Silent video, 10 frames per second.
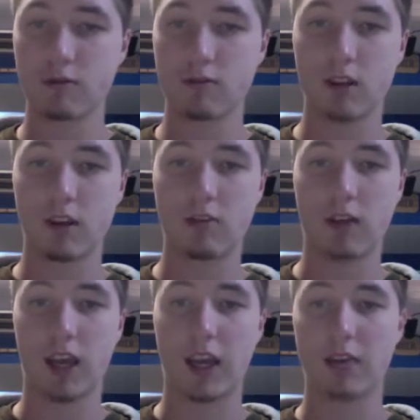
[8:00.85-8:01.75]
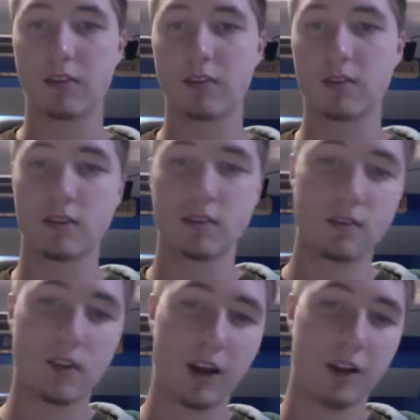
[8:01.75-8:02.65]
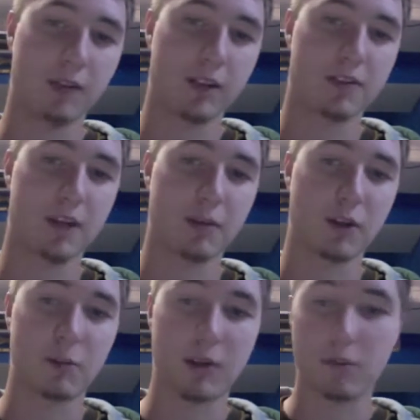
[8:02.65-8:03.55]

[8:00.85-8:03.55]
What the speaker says: And I have less time to LP.